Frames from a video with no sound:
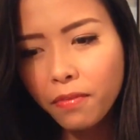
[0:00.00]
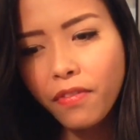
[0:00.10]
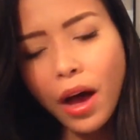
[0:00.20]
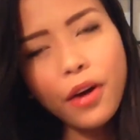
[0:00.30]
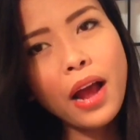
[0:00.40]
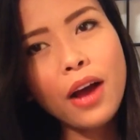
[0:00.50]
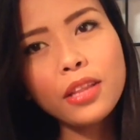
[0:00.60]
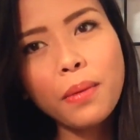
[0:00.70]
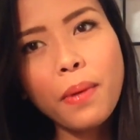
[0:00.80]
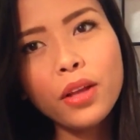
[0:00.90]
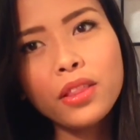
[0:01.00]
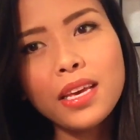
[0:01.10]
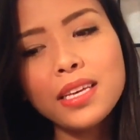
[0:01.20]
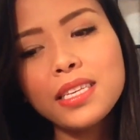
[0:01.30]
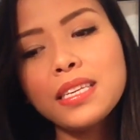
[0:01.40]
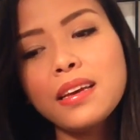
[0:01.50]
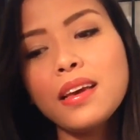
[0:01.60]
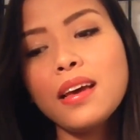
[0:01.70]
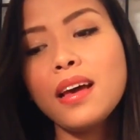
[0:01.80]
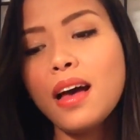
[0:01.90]
found out about this
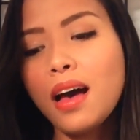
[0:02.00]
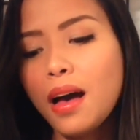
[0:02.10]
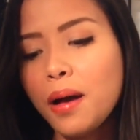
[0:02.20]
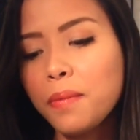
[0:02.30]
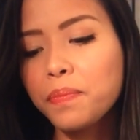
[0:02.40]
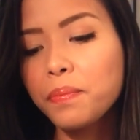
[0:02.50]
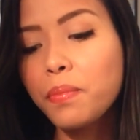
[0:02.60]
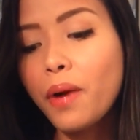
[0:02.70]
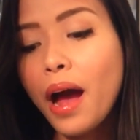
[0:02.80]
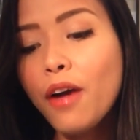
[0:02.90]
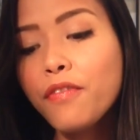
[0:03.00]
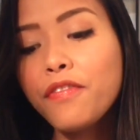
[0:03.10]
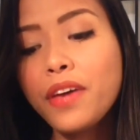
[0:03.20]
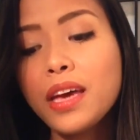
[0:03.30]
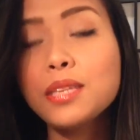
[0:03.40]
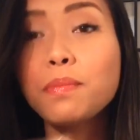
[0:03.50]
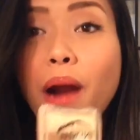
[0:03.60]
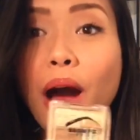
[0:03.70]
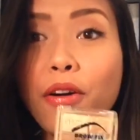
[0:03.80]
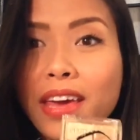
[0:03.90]
Brow Fix
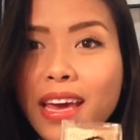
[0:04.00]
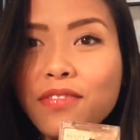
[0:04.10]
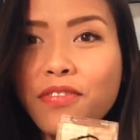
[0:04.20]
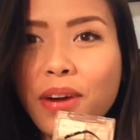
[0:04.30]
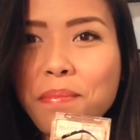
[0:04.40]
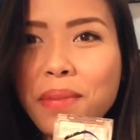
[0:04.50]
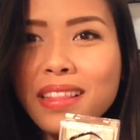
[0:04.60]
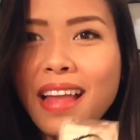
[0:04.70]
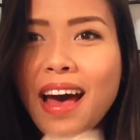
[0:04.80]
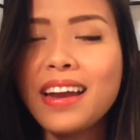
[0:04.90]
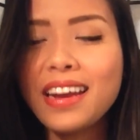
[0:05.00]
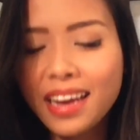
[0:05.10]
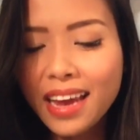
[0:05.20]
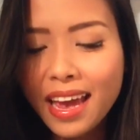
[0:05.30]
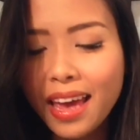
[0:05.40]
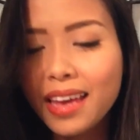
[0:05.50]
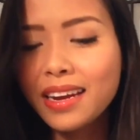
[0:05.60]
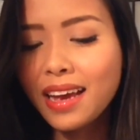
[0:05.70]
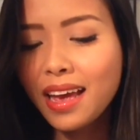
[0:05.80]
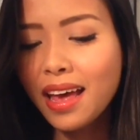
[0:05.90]
Brow Kit from Milani,
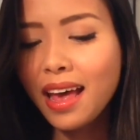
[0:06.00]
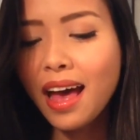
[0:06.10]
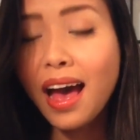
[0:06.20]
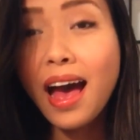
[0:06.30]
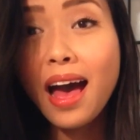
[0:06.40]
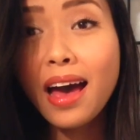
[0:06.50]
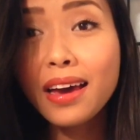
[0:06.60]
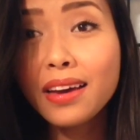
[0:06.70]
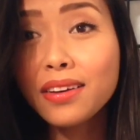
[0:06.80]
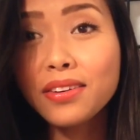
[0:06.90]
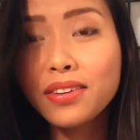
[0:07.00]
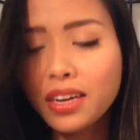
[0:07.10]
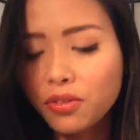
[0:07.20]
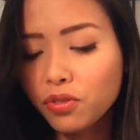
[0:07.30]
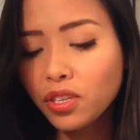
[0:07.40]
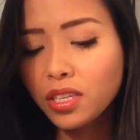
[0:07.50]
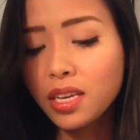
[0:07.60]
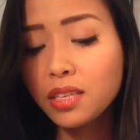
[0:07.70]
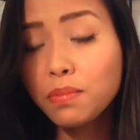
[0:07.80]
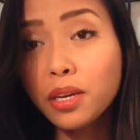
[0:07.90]
and I couldn't
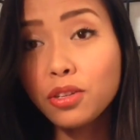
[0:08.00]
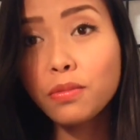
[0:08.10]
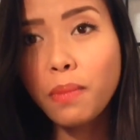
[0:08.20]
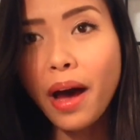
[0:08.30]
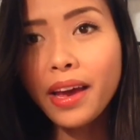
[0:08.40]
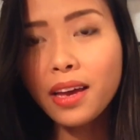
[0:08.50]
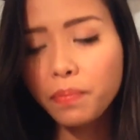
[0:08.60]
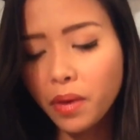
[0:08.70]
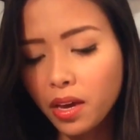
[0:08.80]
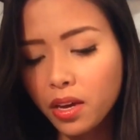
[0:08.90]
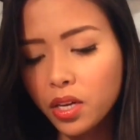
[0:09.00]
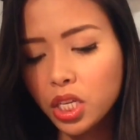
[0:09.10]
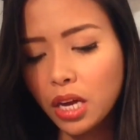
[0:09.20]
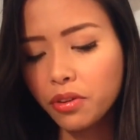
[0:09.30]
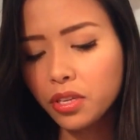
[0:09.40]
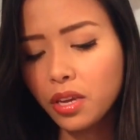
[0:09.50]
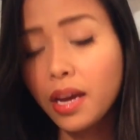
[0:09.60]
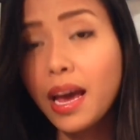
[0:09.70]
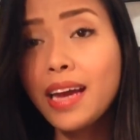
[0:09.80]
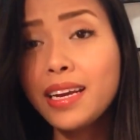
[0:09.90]
resist but to buy it, because I was
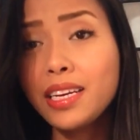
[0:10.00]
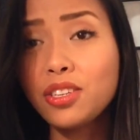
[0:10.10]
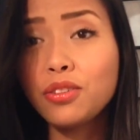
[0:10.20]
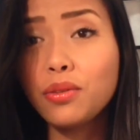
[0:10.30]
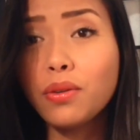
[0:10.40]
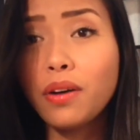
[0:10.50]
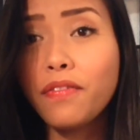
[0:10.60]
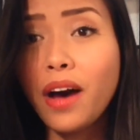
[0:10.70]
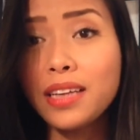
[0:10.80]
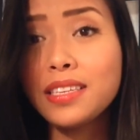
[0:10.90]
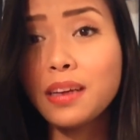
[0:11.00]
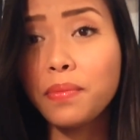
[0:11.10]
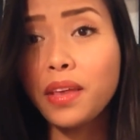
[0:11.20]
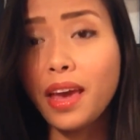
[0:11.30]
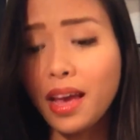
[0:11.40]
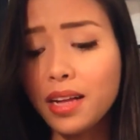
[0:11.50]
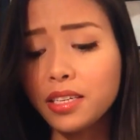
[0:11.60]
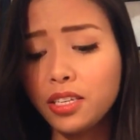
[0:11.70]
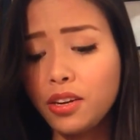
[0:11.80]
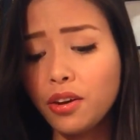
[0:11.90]
like, I need to find something
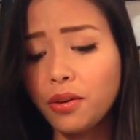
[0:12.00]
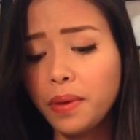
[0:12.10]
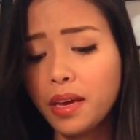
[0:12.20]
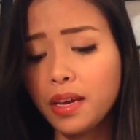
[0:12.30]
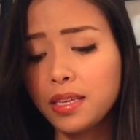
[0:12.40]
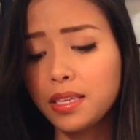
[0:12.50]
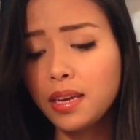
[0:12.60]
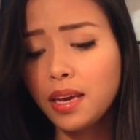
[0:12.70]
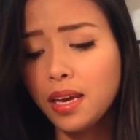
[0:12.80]
else, you know, because,